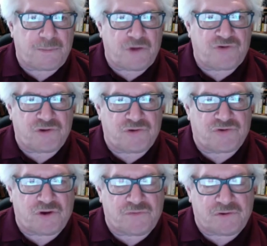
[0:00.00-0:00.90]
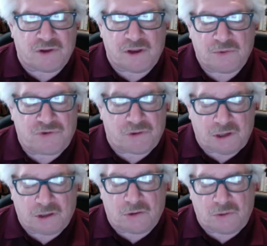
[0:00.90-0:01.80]
Postal Service certainly
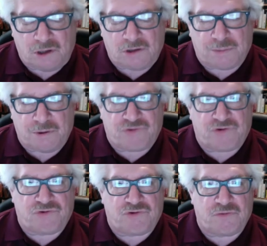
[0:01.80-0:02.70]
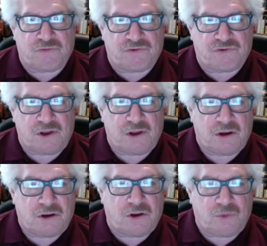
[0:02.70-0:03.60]
don't need the Postal Service
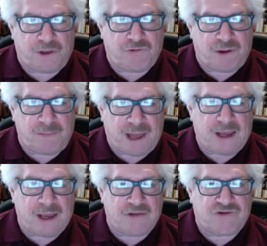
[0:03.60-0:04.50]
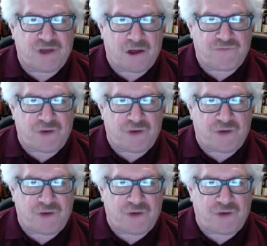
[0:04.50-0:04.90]
to be remaking itself